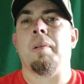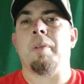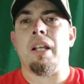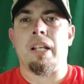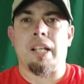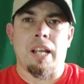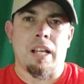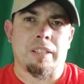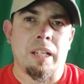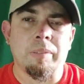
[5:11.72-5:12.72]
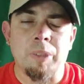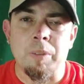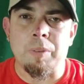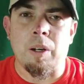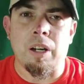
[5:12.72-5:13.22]
So I'm really uh,
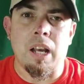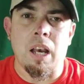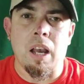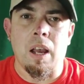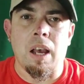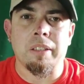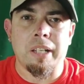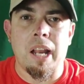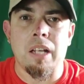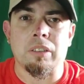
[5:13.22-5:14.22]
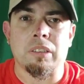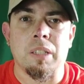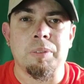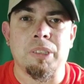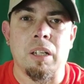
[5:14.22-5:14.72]
thankful for uh, Adriano's
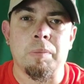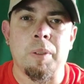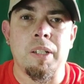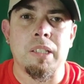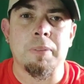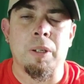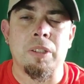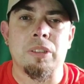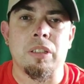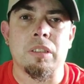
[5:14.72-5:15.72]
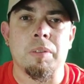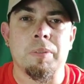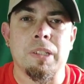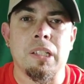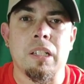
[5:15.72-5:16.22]
Gift Shop for the sponsors
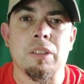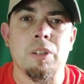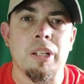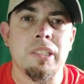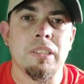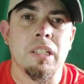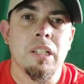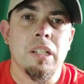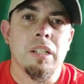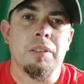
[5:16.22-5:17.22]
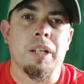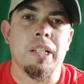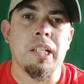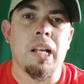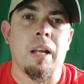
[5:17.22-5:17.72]
of uh, toys. Yung
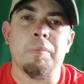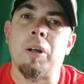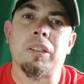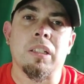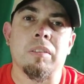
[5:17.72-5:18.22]
kanina I bought